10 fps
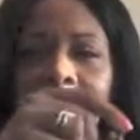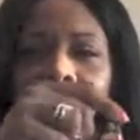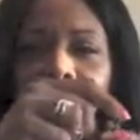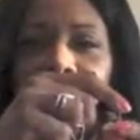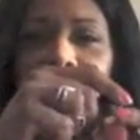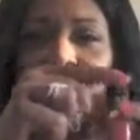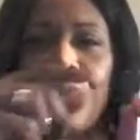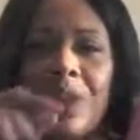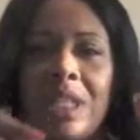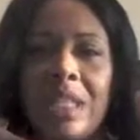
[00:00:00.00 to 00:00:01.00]
This is a
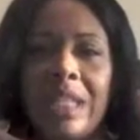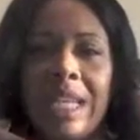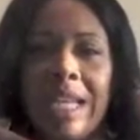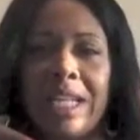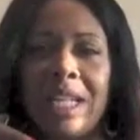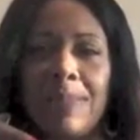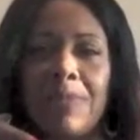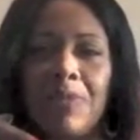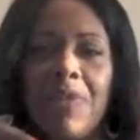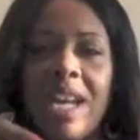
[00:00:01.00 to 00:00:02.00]
pretty candy
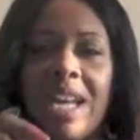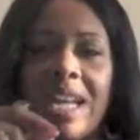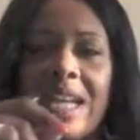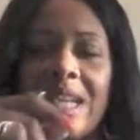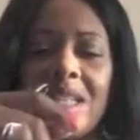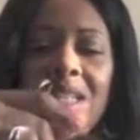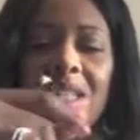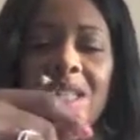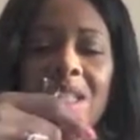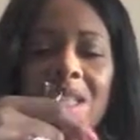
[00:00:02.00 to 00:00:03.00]
apple red.
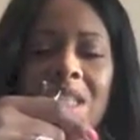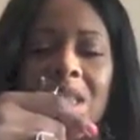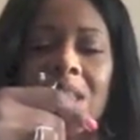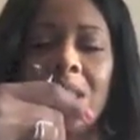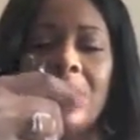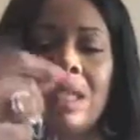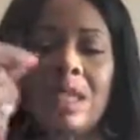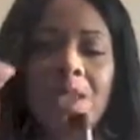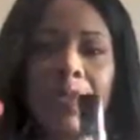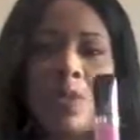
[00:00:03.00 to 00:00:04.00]

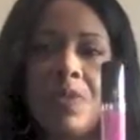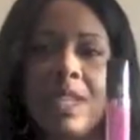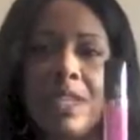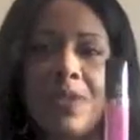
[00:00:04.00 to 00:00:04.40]
This is more of like a